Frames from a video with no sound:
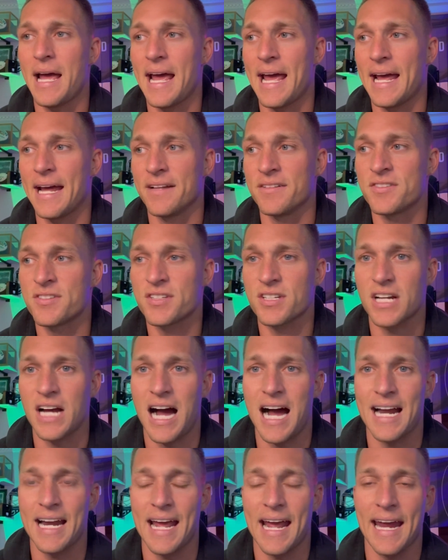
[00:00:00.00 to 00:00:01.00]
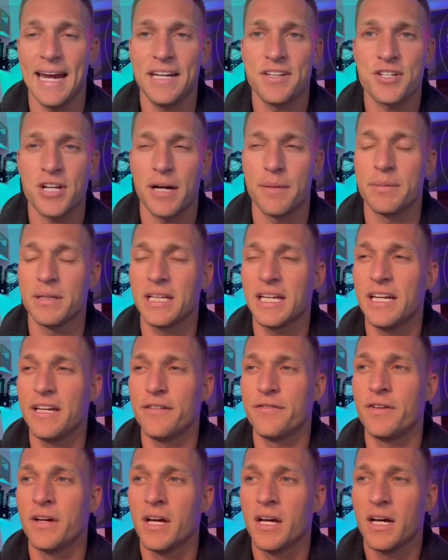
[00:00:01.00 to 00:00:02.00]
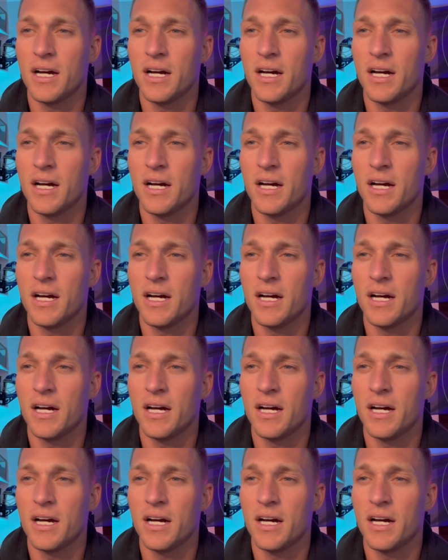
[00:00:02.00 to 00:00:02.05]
and Scott H, I believe.